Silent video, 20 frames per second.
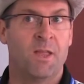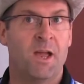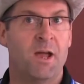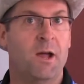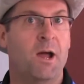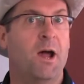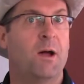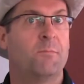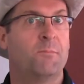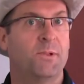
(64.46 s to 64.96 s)

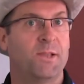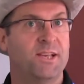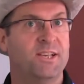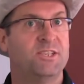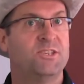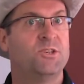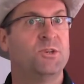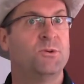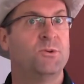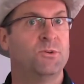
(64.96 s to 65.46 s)
a
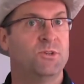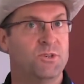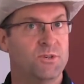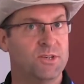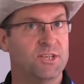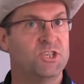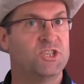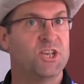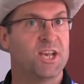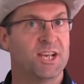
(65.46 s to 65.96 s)
place to
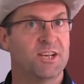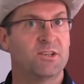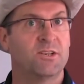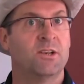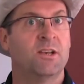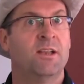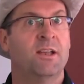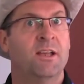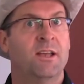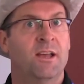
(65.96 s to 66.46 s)
inject
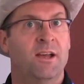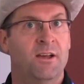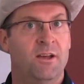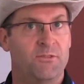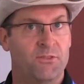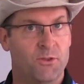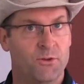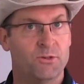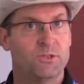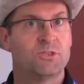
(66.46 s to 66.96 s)

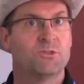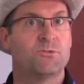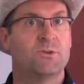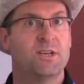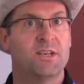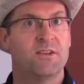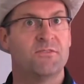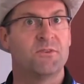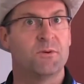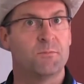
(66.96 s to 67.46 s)
those
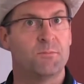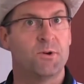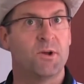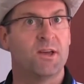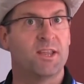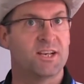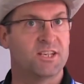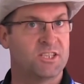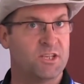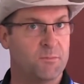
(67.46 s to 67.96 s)
three different
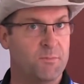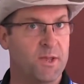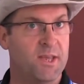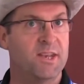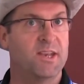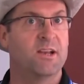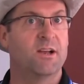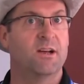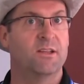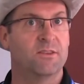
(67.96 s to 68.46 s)
products
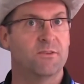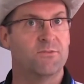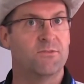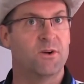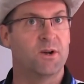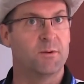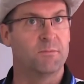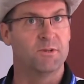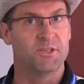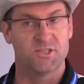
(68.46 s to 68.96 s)
depending on the
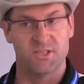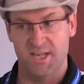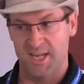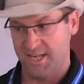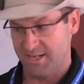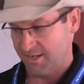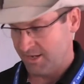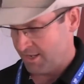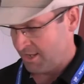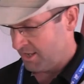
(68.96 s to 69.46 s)
farmer's
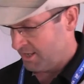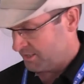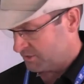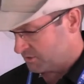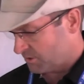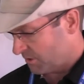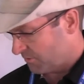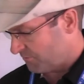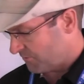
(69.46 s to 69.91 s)
need. So